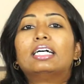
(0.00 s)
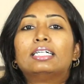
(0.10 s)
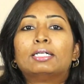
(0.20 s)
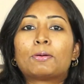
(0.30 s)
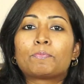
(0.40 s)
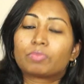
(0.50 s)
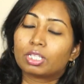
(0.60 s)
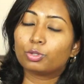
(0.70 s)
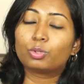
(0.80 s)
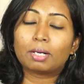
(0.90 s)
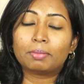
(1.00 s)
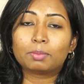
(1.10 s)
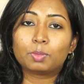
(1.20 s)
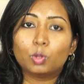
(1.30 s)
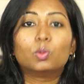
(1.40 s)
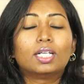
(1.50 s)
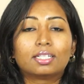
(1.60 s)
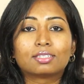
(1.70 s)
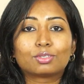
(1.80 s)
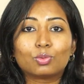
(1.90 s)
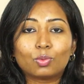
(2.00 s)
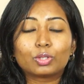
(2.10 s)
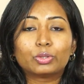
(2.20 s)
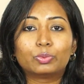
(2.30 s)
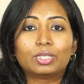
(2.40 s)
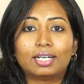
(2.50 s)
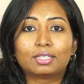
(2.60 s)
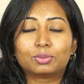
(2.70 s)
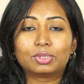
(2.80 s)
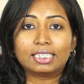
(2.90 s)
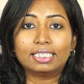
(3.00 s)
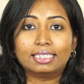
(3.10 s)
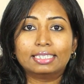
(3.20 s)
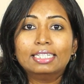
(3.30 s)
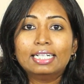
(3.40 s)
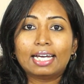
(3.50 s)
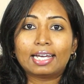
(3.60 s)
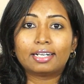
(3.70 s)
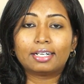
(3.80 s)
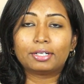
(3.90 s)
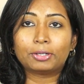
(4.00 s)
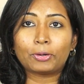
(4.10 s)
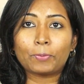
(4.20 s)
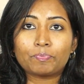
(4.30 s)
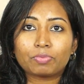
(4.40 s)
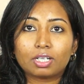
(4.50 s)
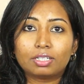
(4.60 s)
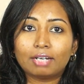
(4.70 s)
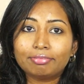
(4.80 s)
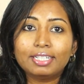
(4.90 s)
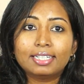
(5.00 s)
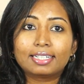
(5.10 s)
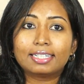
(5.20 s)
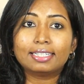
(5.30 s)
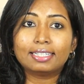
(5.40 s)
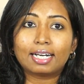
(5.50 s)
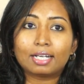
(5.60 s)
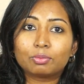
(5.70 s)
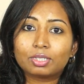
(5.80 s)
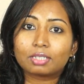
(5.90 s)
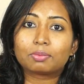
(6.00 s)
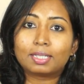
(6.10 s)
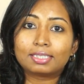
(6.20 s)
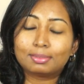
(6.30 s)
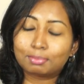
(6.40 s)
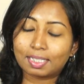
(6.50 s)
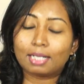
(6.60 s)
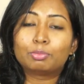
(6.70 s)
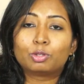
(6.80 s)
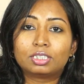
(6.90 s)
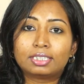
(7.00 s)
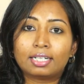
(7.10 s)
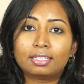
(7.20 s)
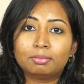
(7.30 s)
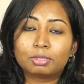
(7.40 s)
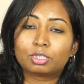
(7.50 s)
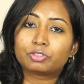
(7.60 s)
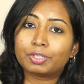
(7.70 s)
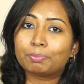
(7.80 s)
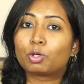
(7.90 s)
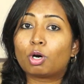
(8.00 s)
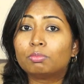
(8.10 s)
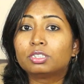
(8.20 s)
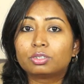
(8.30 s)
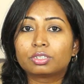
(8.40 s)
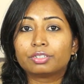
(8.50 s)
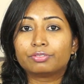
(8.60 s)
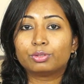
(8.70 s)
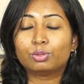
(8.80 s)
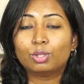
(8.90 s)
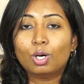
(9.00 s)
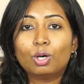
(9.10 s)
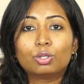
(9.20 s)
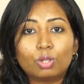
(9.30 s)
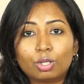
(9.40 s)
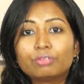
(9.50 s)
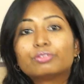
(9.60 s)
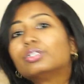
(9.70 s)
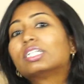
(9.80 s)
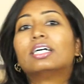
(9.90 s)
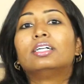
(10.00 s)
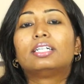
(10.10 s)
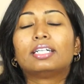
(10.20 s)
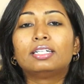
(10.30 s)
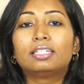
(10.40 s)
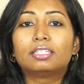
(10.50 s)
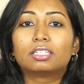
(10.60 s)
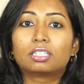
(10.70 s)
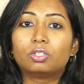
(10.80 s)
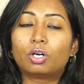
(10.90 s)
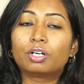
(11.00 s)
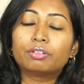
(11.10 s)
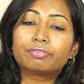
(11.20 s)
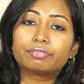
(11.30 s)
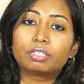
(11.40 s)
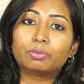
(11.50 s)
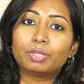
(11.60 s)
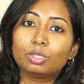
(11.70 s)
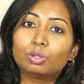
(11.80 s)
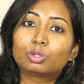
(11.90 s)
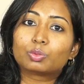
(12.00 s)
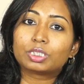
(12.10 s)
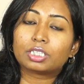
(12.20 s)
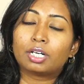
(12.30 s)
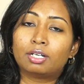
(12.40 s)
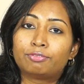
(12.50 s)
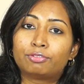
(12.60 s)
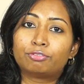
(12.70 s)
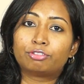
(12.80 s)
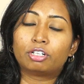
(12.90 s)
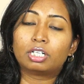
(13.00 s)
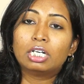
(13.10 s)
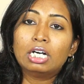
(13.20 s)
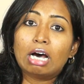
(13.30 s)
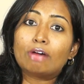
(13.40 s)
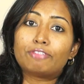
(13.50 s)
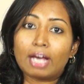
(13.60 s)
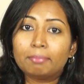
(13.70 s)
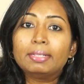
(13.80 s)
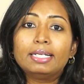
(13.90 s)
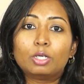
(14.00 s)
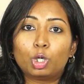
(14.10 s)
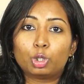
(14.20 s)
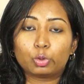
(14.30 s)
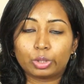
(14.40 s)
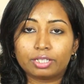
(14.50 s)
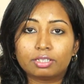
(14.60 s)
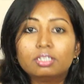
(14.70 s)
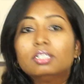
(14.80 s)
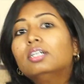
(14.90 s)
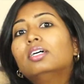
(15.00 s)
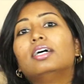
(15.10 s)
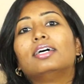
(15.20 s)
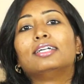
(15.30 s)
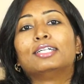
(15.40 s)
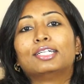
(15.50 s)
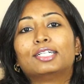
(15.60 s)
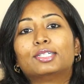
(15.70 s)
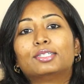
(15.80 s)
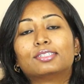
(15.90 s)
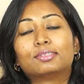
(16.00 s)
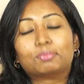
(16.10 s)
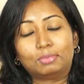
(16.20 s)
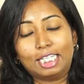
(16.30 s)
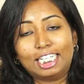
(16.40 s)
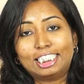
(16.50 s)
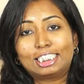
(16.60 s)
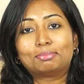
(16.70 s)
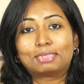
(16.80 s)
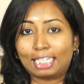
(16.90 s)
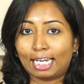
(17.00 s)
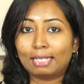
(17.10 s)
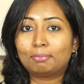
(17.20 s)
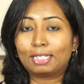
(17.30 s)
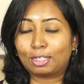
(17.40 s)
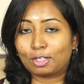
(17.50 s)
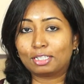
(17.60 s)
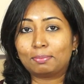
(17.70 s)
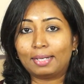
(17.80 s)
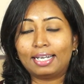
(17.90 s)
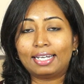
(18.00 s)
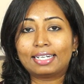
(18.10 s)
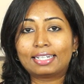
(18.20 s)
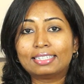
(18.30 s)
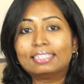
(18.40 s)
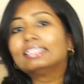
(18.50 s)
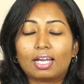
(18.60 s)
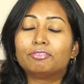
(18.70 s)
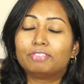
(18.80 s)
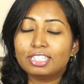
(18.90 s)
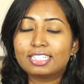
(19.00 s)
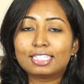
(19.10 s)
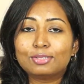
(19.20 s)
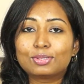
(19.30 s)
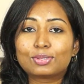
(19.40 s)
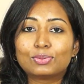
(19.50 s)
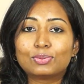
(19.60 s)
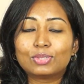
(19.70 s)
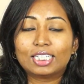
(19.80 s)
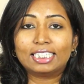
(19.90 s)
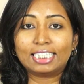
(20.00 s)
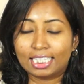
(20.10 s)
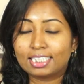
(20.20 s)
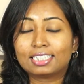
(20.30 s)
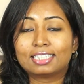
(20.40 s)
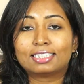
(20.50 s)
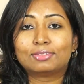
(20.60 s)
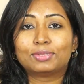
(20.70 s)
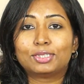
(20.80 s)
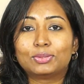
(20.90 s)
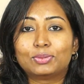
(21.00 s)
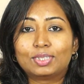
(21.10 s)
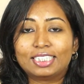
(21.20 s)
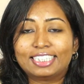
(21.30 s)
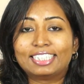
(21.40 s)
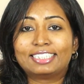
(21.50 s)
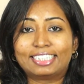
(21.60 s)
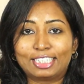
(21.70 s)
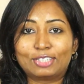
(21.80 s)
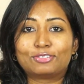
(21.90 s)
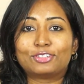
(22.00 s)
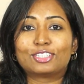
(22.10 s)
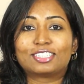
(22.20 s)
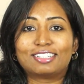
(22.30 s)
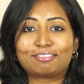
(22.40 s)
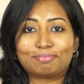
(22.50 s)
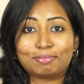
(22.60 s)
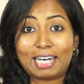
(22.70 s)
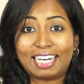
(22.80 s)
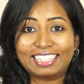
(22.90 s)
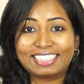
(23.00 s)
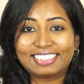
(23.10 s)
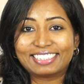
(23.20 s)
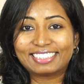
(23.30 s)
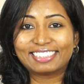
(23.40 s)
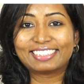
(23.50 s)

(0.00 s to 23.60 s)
Um, do comment below, let us know what you would like to see here, and uh, definitely I would request subscribe to our channel, because we promise to give you lot of good content, lot of uh, videos which are helpful for a family all together. And uh, yes, subscribe, click on the bell icon, and we'll see you soon in yet another video. Till then, take care of yourself. Bye bye.